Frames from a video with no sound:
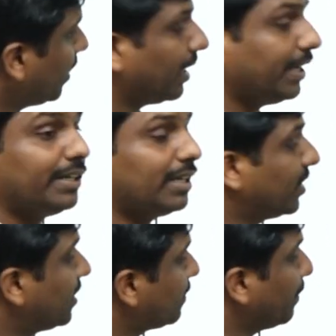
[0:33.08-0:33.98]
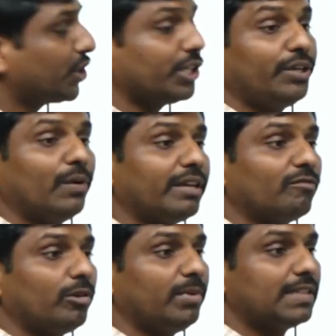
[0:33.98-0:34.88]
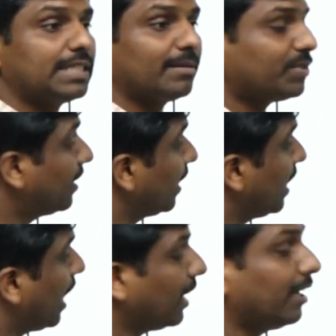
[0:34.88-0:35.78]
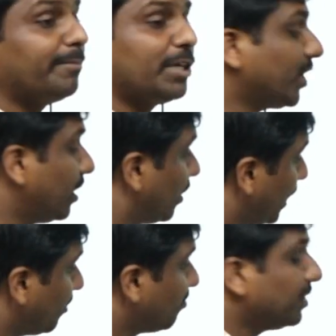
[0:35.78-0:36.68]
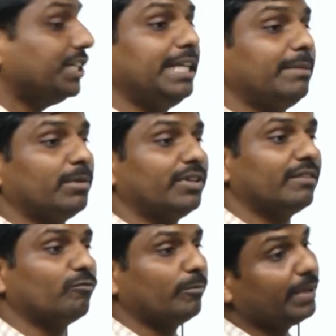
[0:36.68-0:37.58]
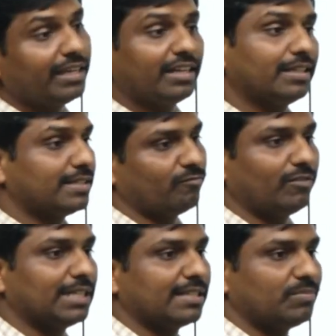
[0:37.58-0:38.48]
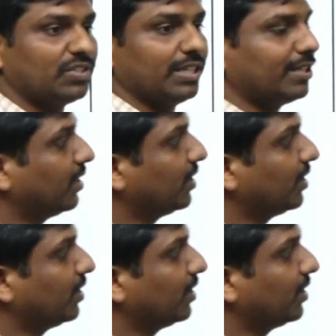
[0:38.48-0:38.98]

intelligence, machine learning will be one subset. Under machine learning, deep learning would be one subset. So